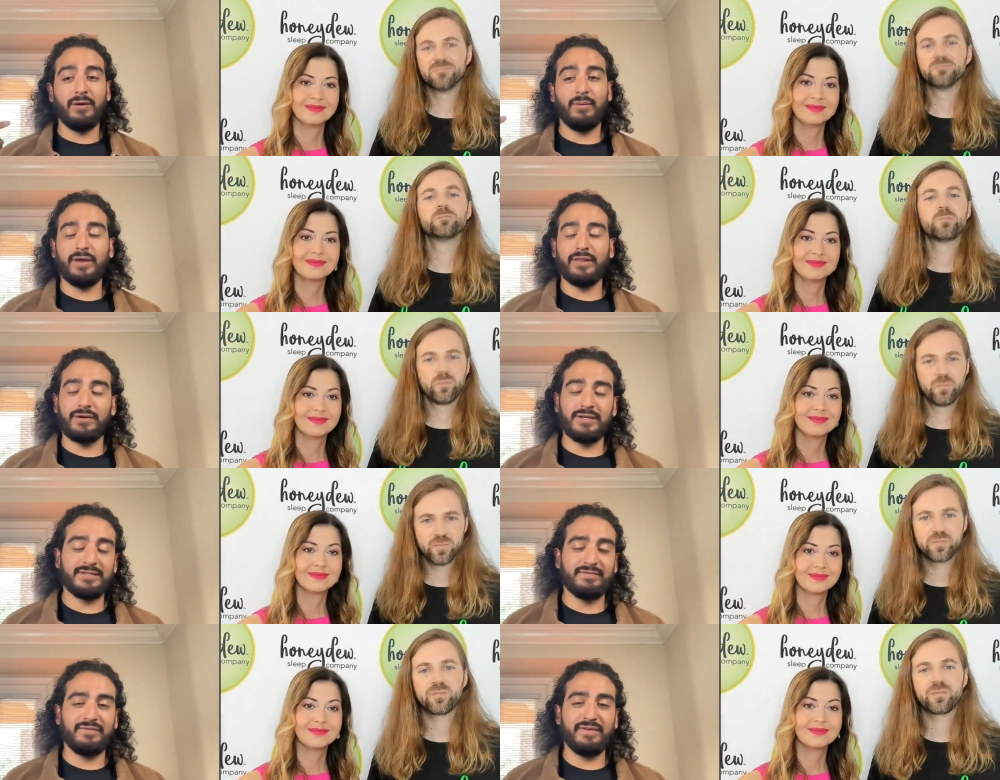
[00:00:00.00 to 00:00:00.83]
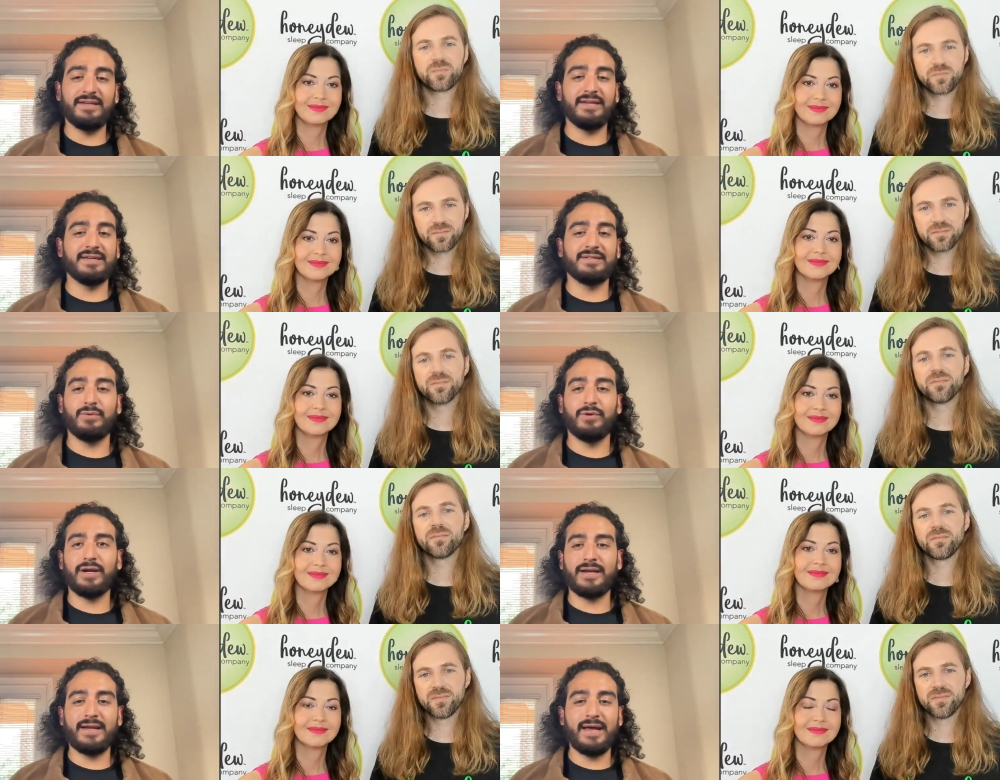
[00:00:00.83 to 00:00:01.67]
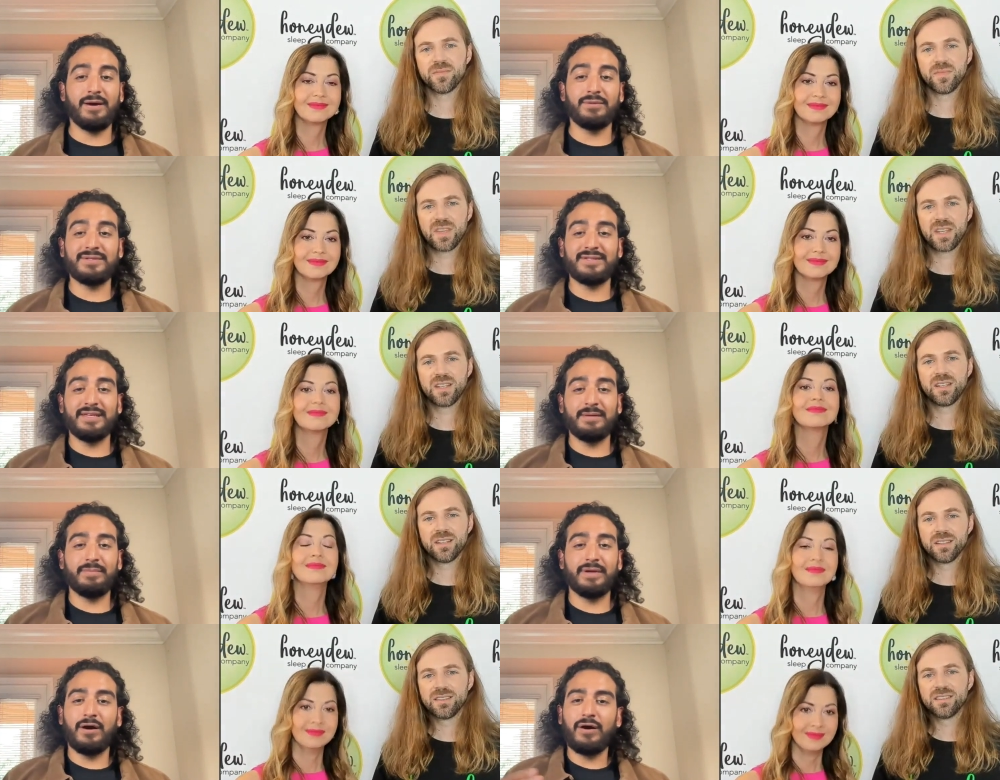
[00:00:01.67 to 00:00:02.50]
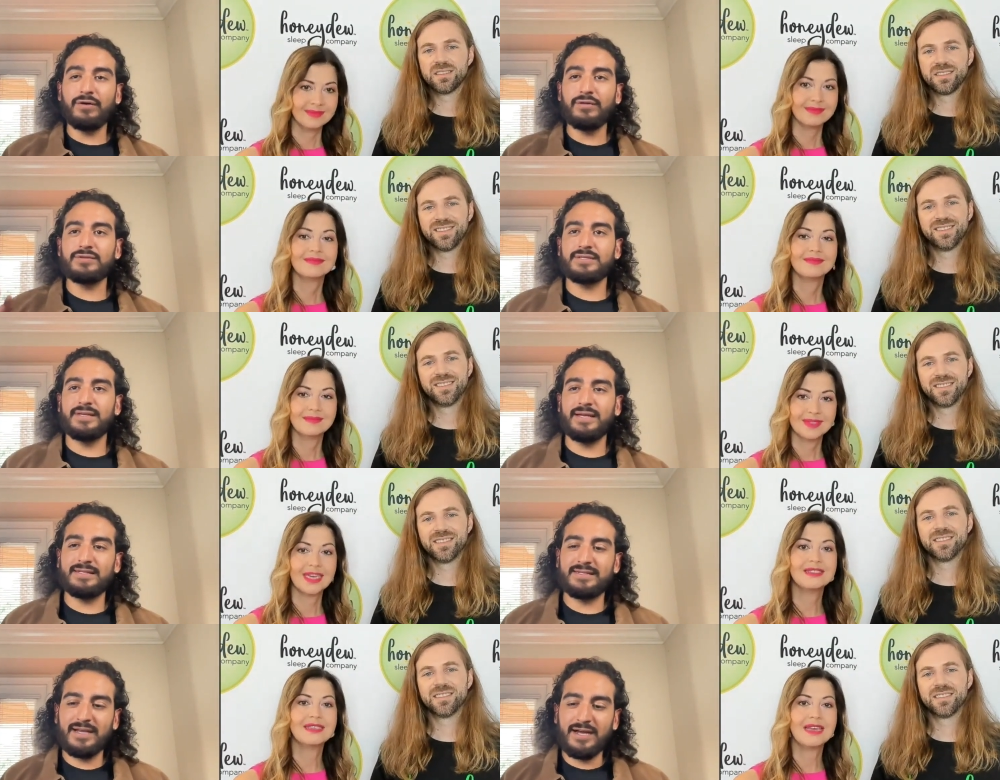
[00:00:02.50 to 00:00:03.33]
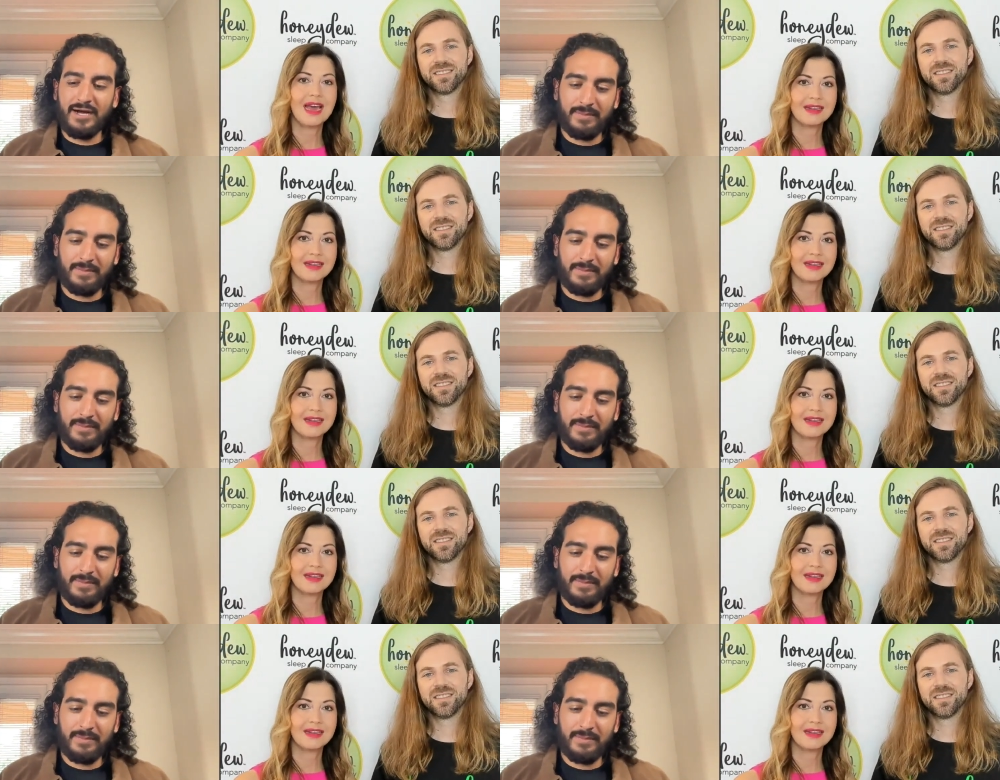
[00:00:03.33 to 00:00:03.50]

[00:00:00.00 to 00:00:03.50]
Speaker 1: or whether it's fitness working out sleeping all those things exactly.